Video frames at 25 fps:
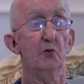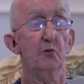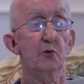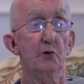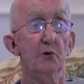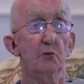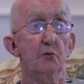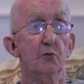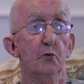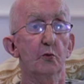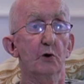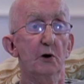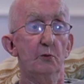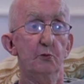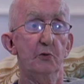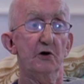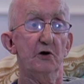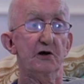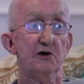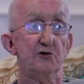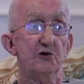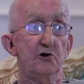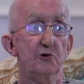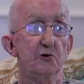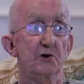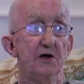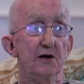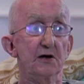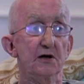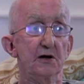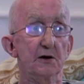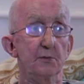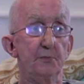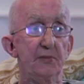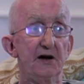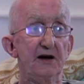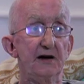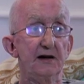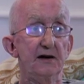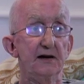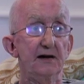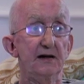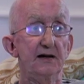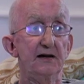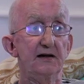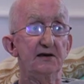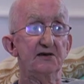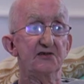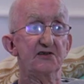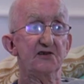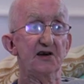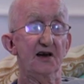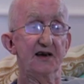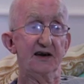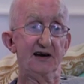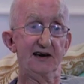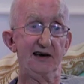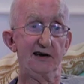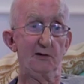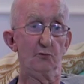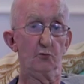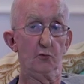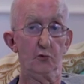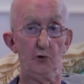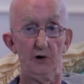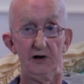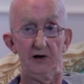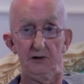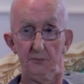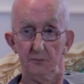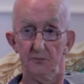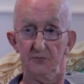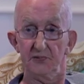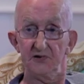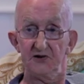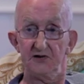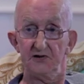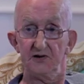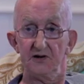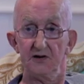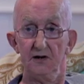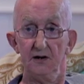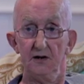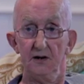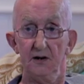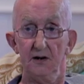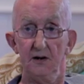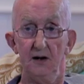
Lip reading: What we're talking about is taking whips